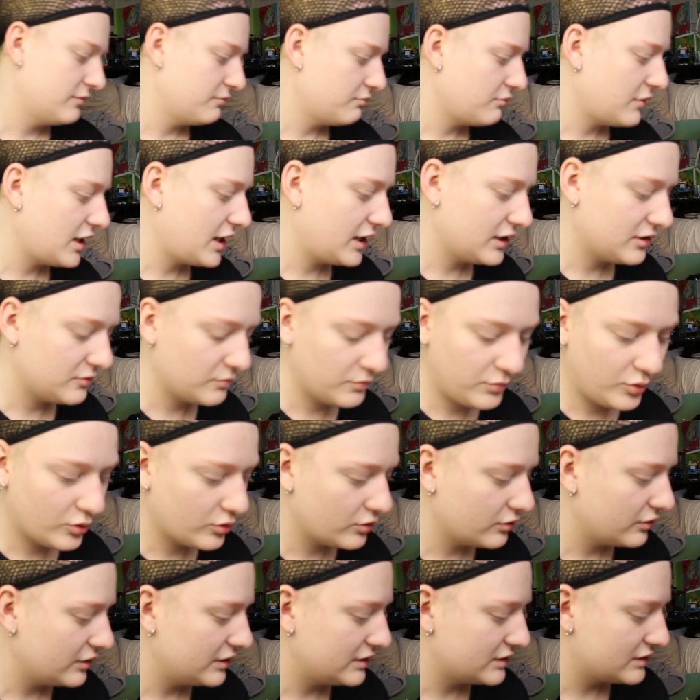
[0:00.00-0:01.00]
Matte
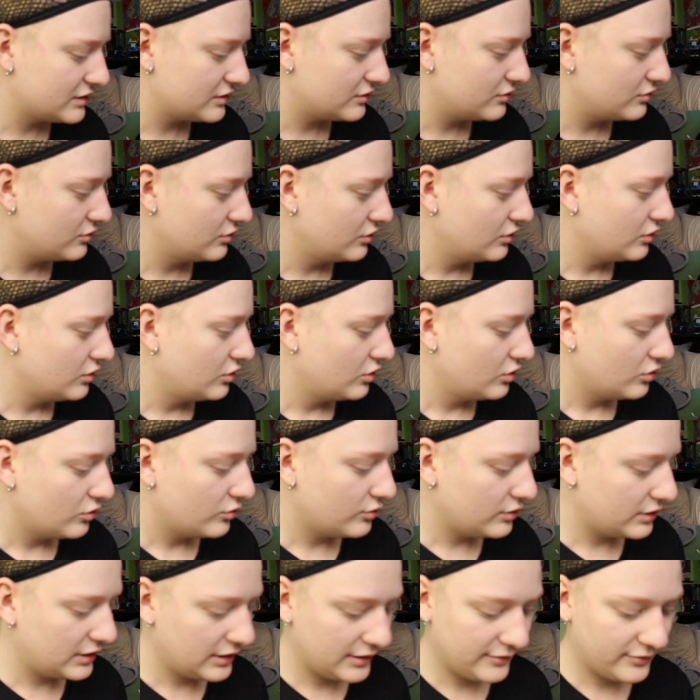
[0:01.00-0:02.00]
Poreless
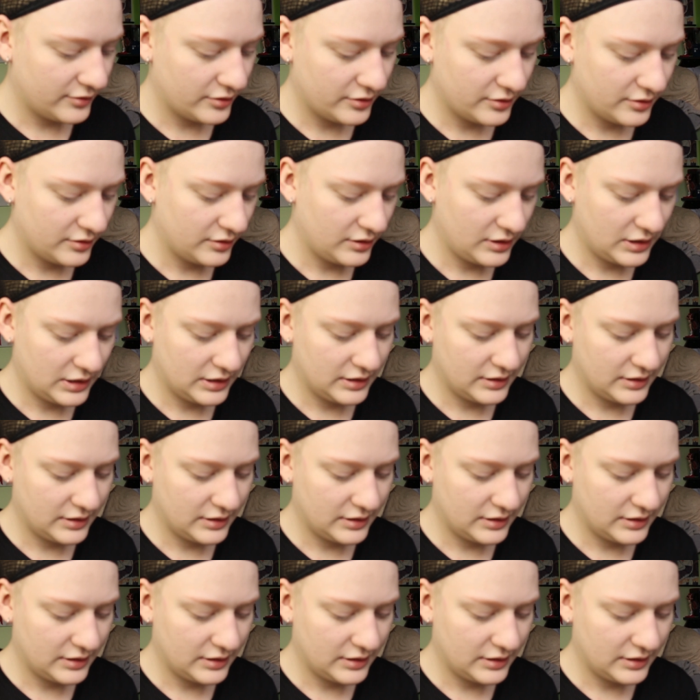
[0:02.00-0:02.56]
whatever.